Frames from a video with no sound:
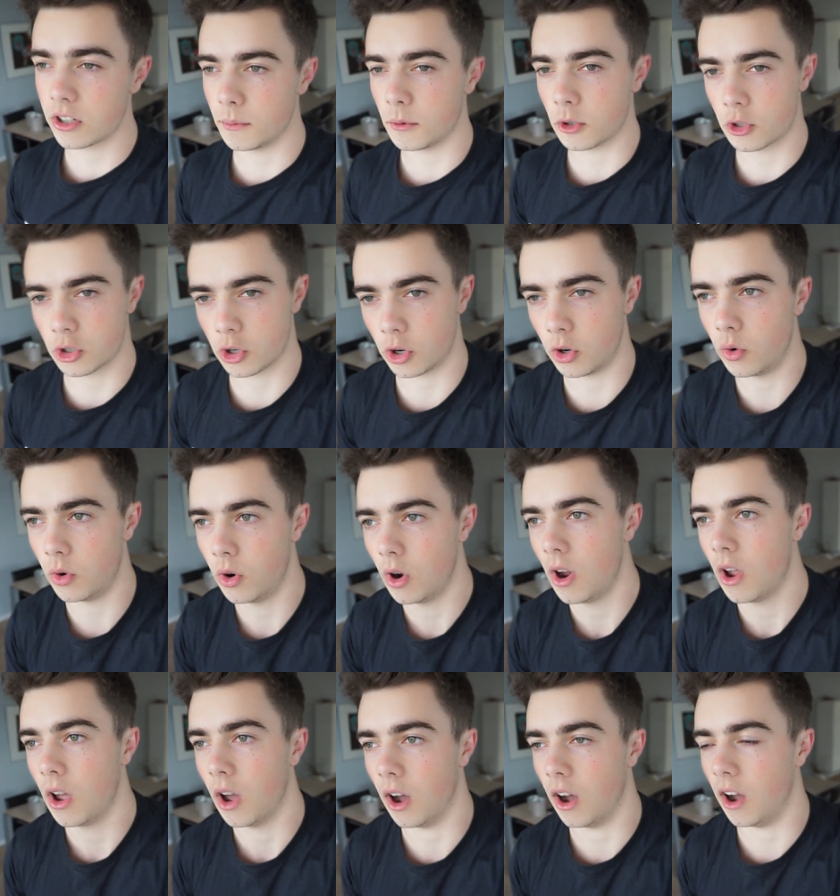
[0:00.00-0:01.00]
I'm not sure
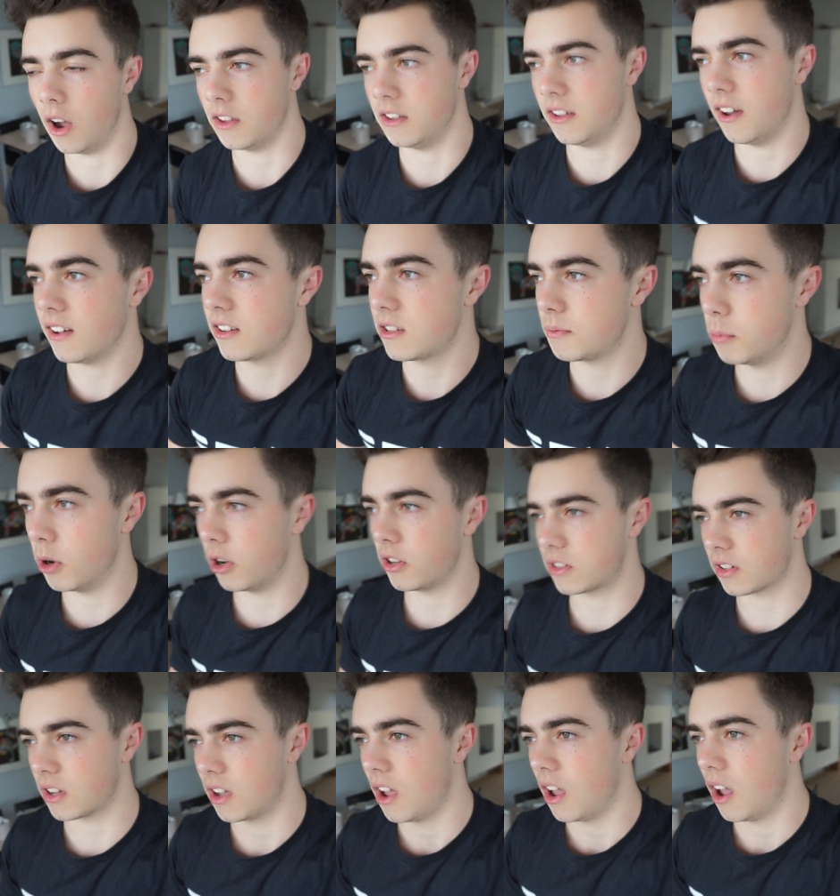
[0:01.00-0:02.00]
uh, yet, but